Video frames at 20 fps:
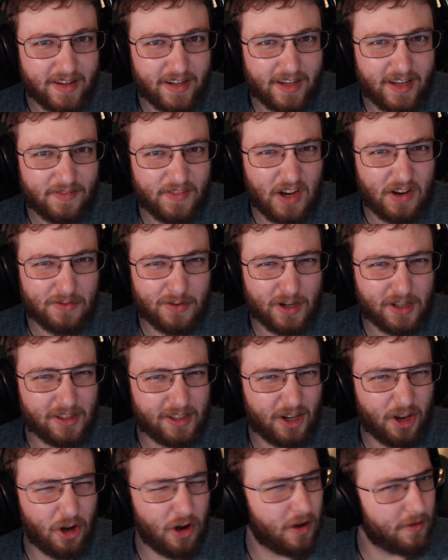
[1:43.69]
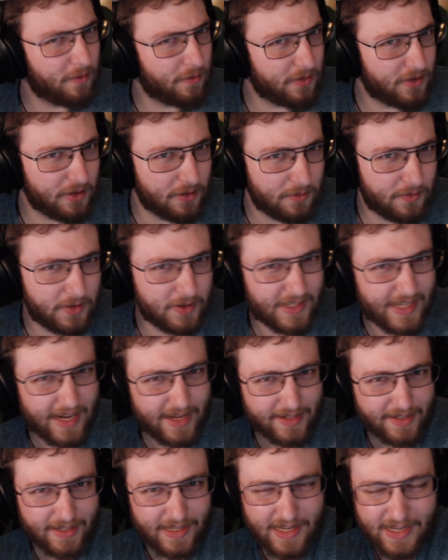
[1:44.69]
and even after I clean it off, it still feels
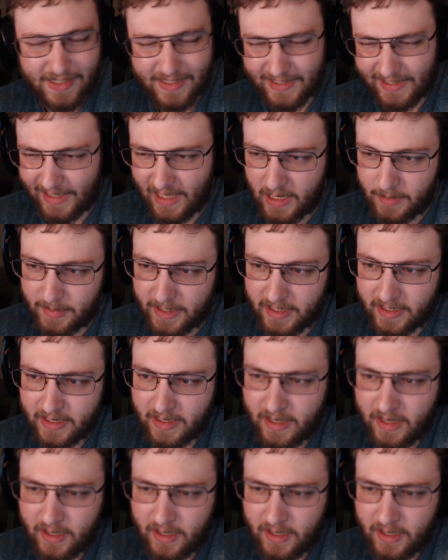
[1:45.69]
kind of slimy.